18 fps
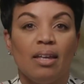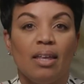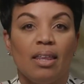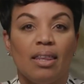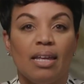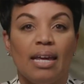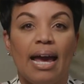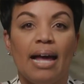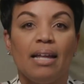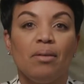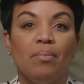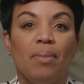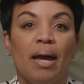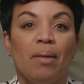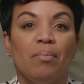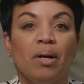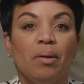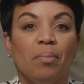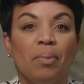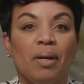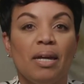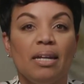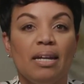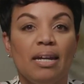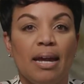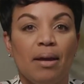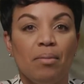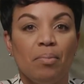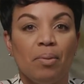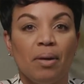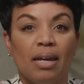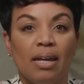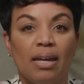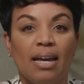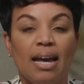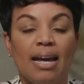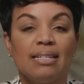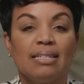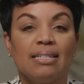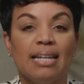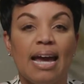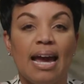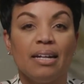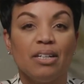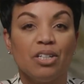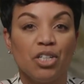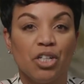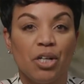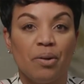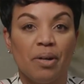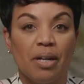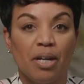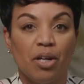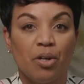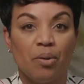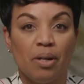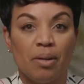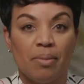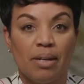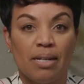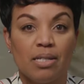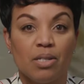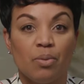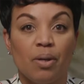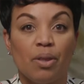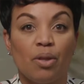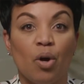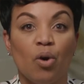The Alabama PDMP has data sharing agreements with